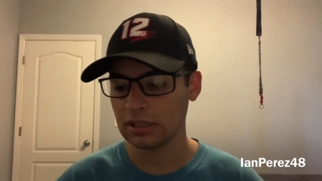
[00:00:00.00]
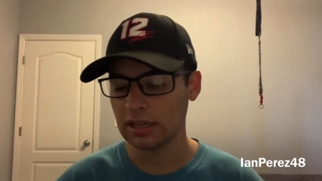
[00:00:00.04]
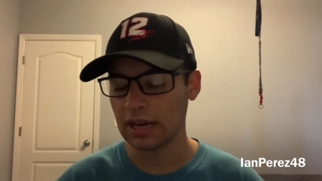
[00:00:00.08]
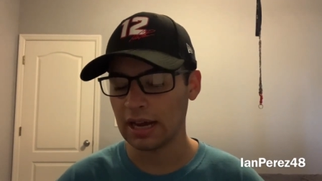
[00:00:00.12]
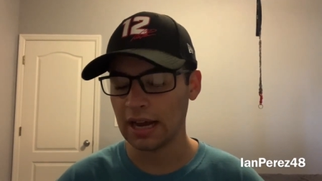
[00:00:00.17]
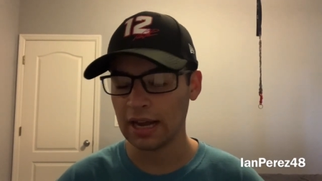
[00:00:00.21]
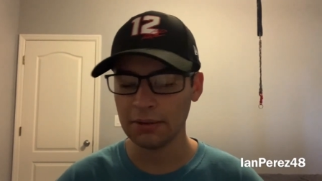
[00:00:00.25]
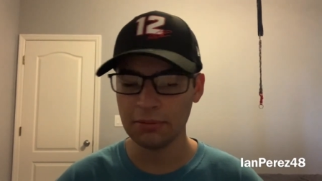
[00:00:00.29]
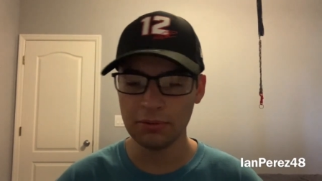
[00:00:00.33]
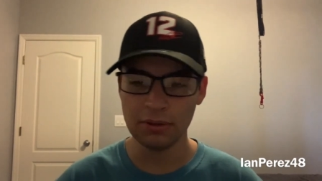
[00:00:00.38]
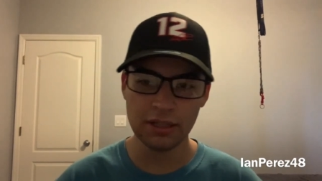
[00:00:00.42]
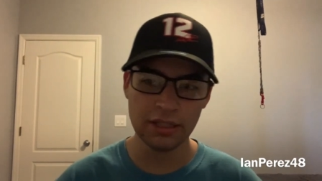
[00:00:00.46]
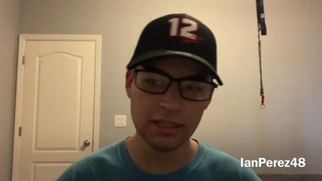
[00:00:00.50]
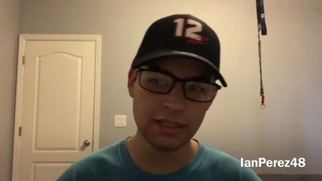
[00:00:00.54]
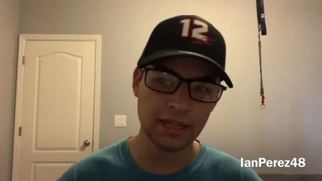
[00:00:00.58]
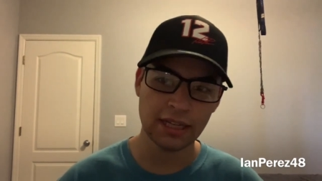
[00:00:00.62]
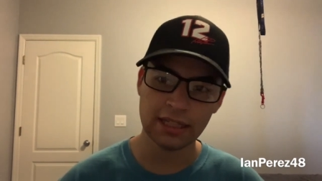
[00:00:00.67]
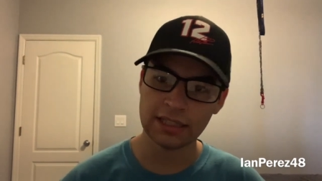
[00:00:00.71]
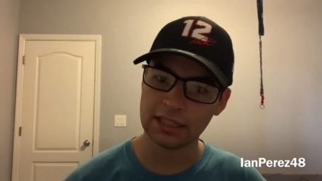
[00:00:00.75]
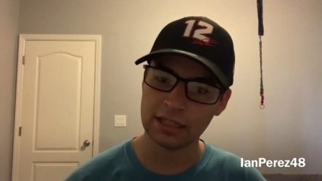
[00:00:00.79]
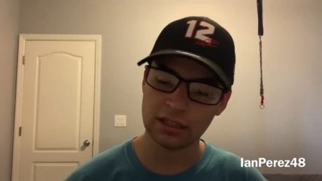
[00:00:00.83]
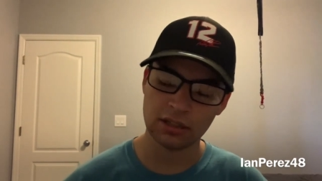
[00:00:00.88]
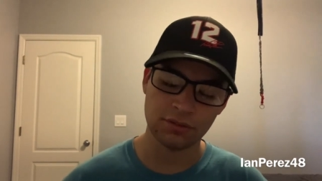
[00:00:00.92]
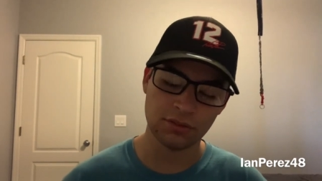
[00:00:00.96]
I really
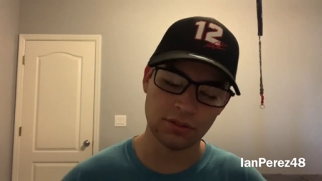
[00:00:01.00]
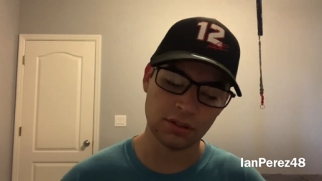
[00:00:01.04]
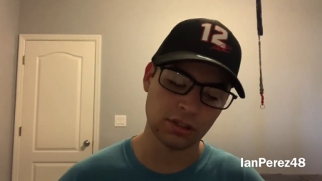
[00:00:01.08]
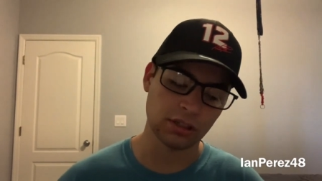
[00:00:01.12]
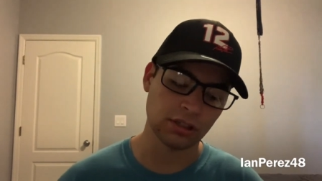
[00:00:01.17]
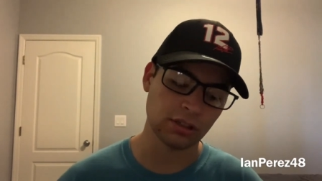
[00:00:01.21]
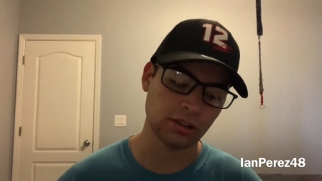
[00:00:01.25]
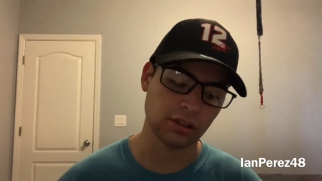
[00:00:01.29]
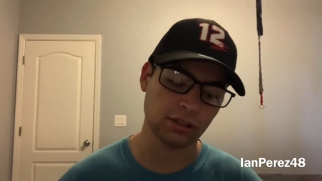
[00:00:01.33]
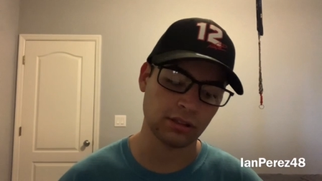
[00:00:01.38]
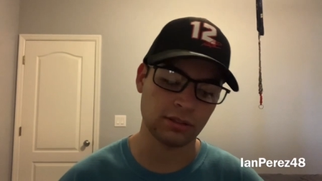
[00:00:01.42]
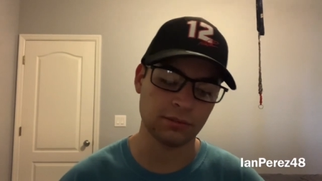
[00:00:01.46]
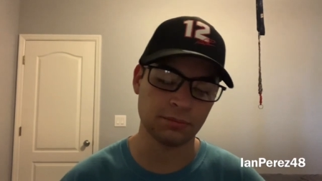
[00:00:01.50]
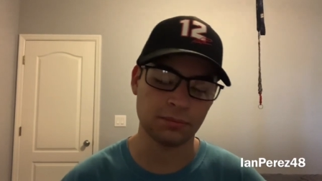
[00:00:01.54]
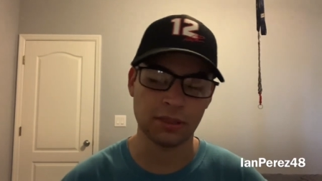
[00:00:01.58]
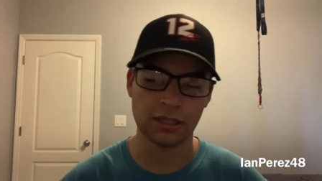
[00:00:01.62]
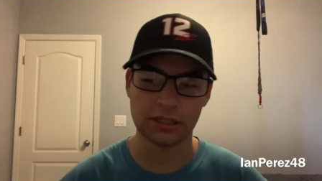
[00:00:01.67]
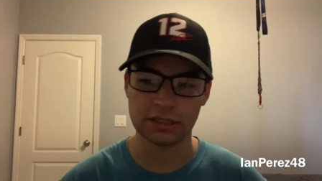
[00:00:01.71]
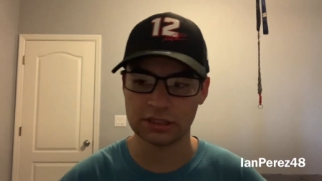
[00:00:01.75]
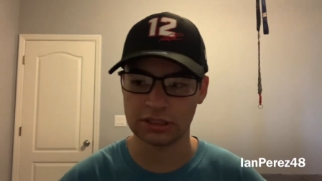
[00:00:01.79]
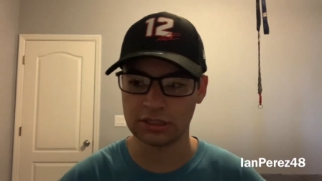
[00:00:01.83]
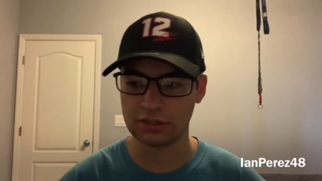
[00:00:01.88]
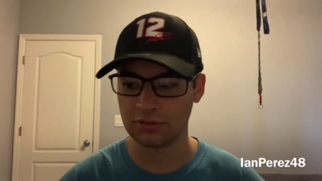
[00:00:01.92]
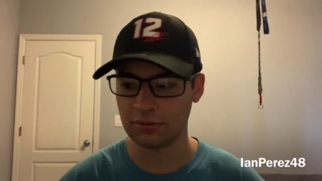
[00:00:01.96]
can't think of anything
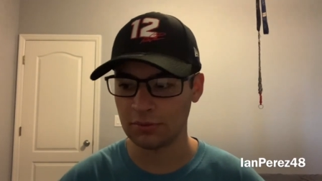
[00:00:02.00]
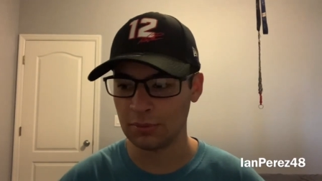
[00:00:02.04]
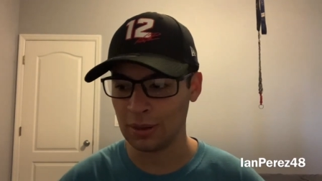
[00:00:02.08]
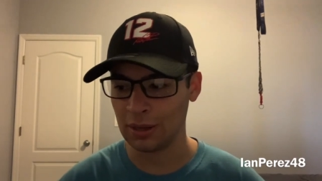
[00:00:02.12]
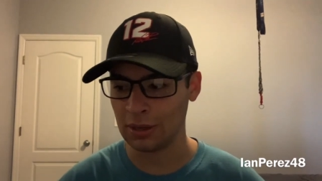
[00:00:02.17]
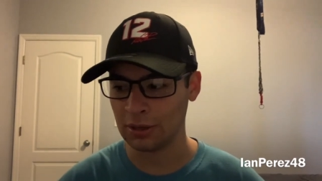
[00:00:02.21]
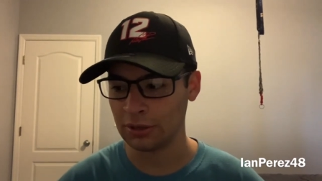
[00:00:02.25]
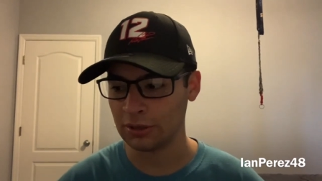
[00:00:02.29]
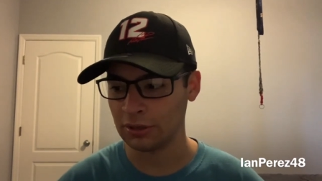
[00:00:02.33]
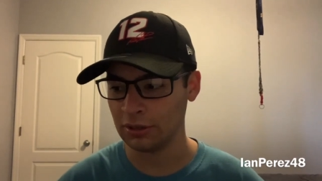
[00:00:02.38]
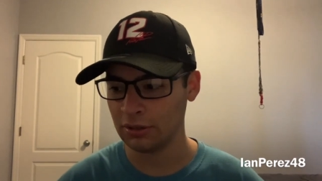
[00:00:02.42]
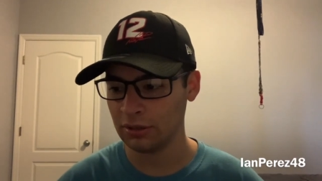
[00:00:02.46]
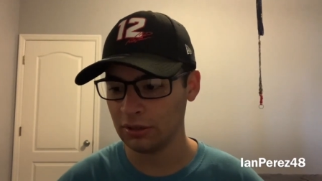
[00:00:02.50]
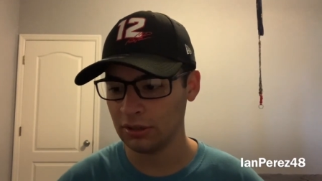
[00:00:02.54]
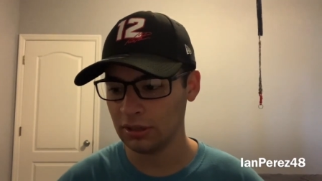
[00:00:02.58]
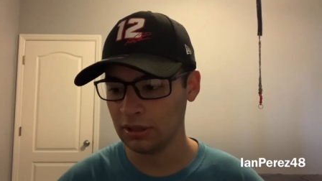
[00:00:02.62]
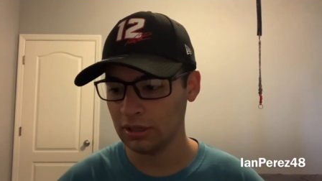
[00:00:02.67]
positive about it.